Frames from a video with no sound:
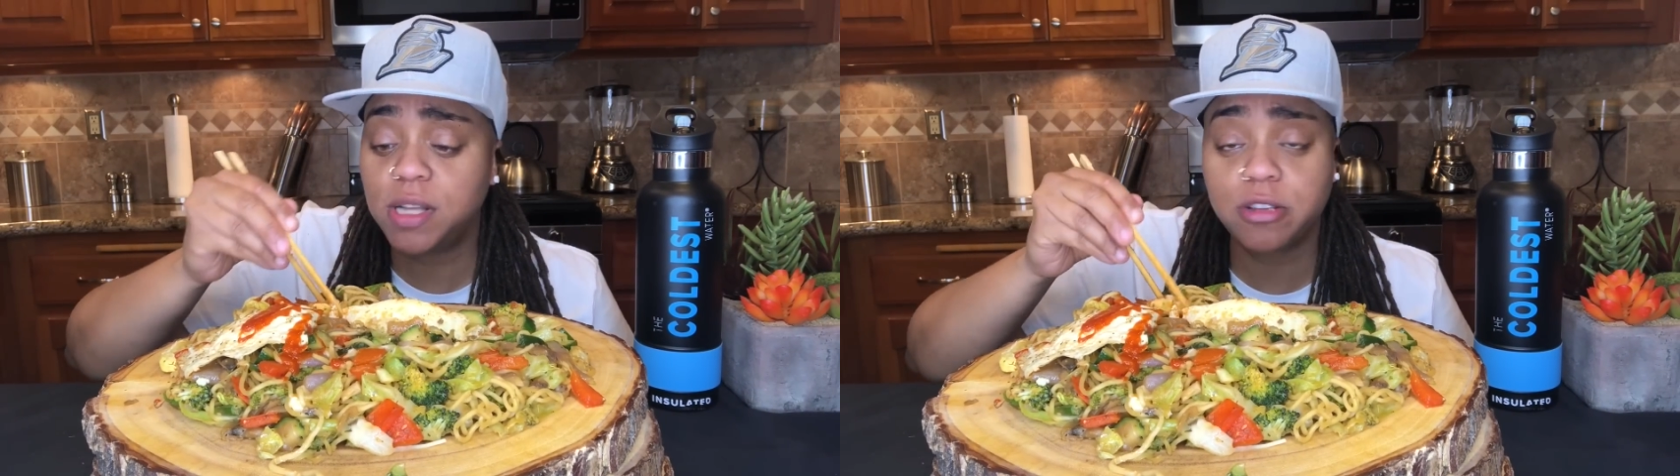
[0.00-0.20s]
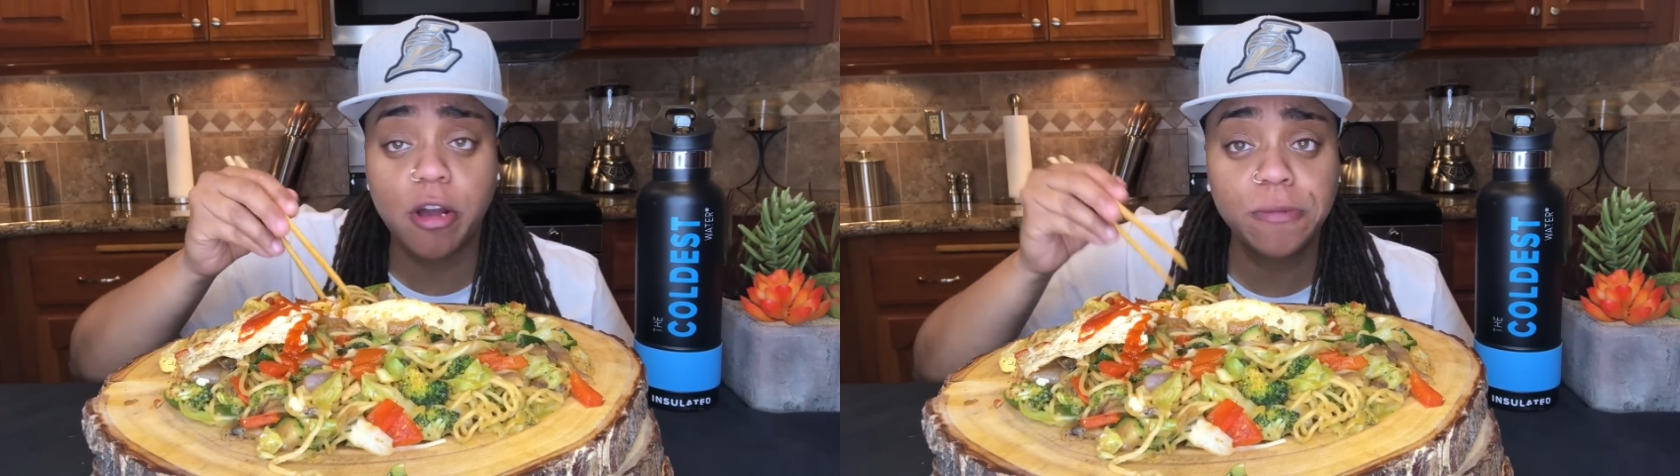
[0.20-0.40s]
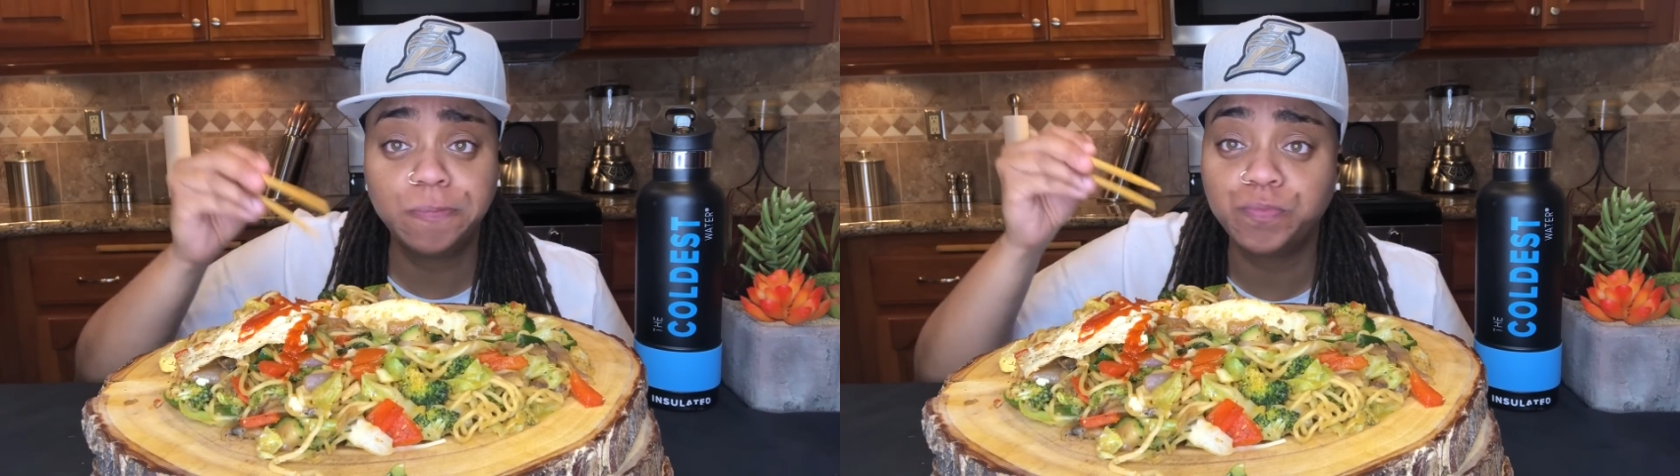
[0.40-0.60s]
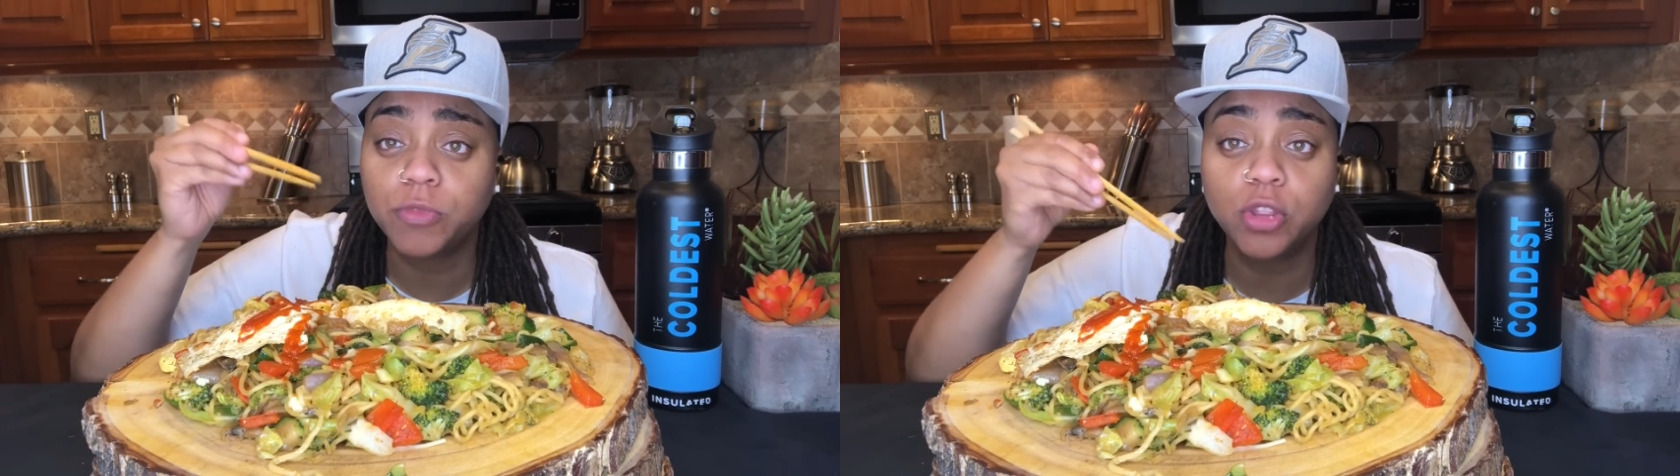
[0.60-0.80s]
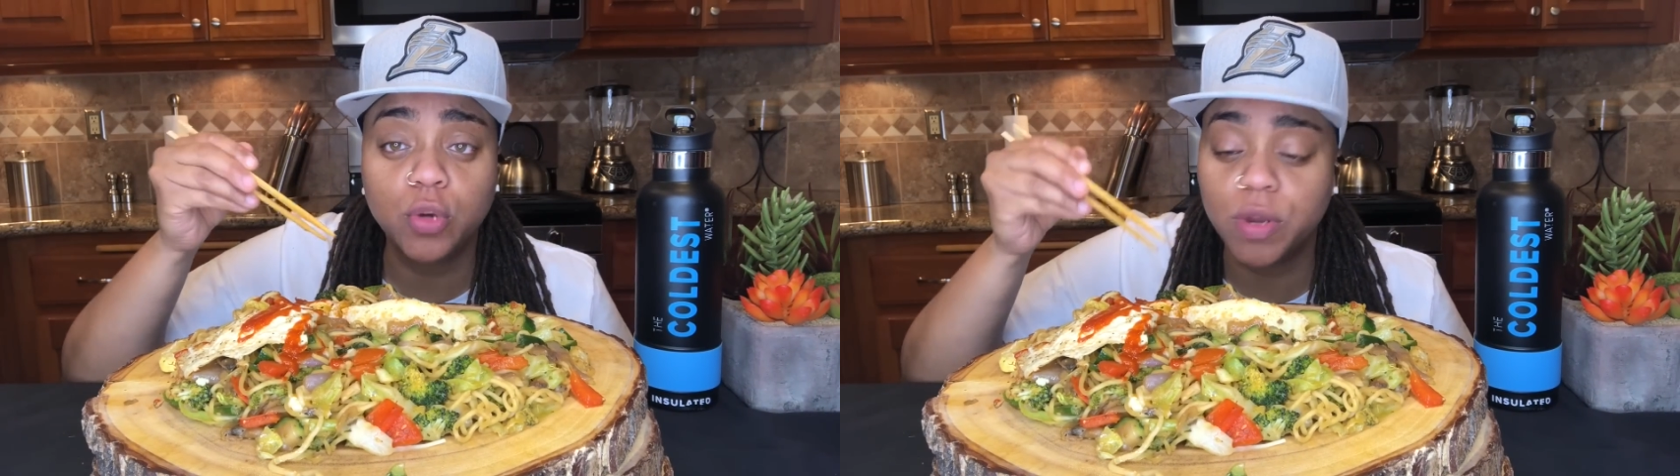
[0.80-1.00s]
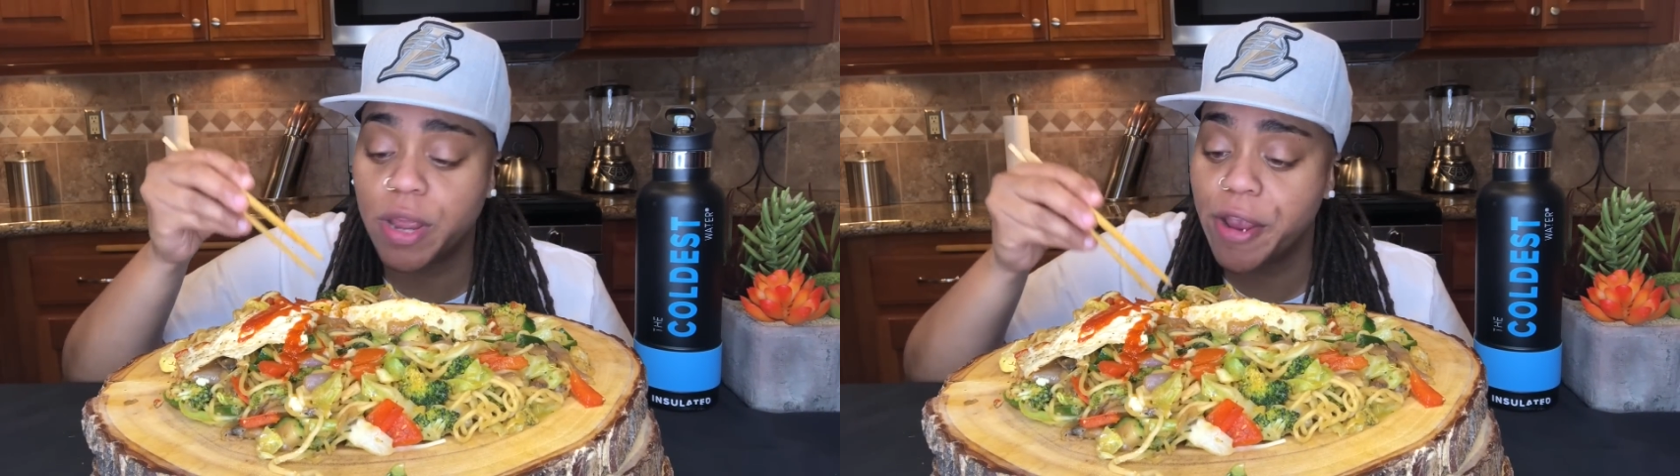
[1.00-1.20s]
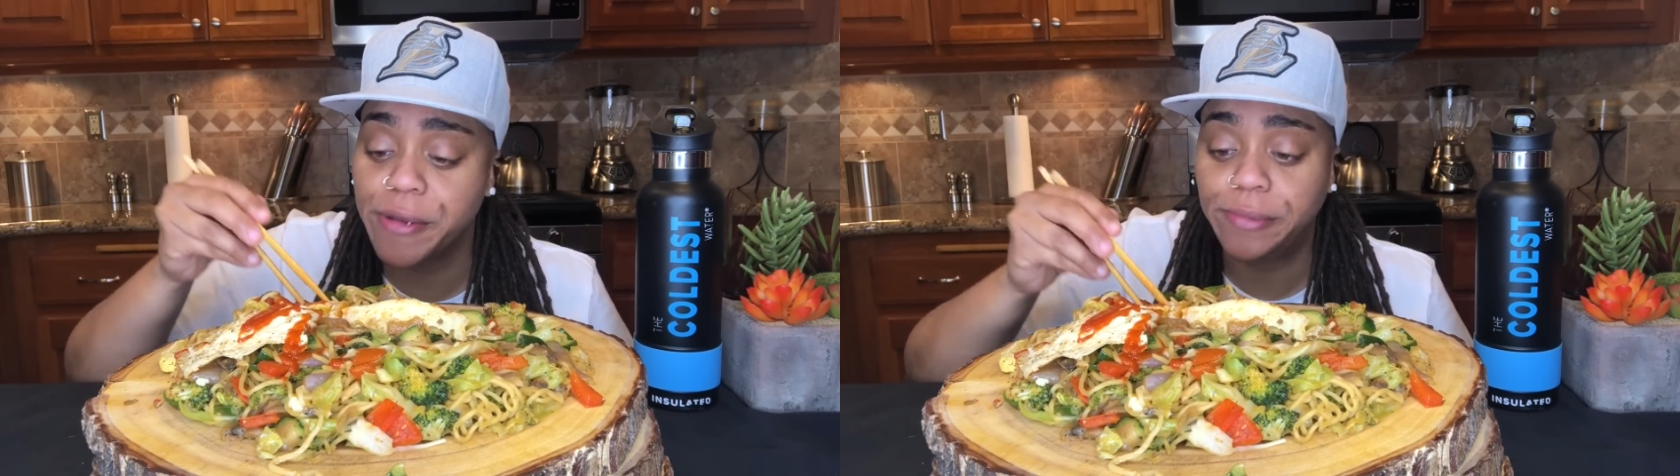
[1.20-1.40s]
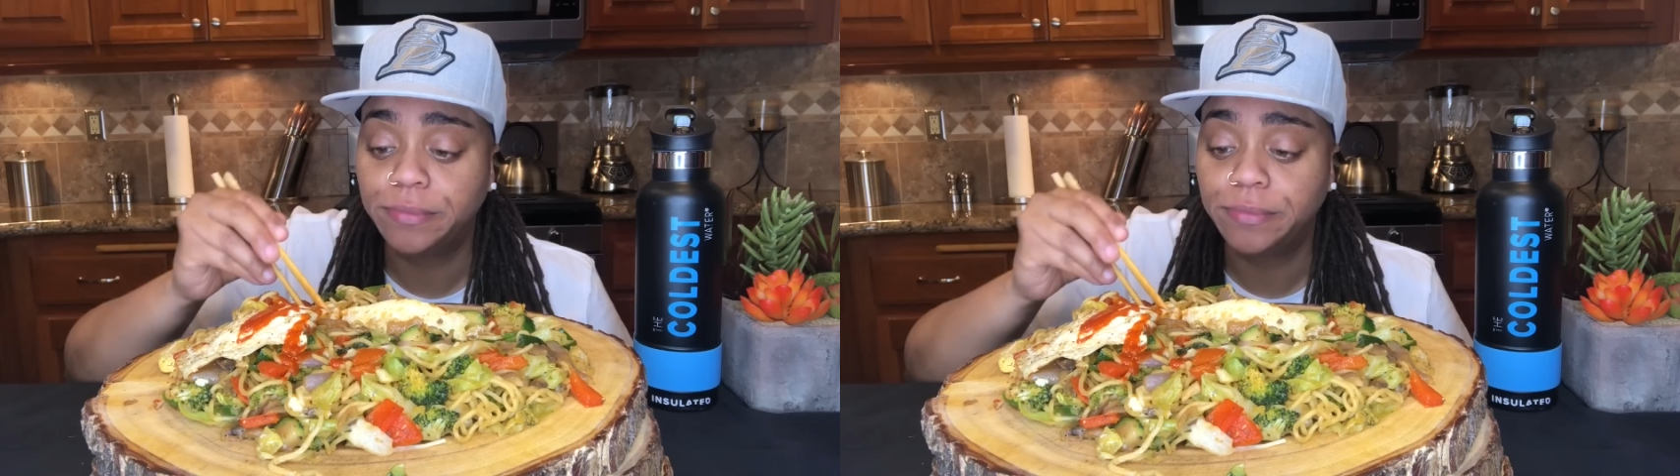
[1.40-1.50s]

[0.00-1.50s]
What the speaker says: saw, throw it in here.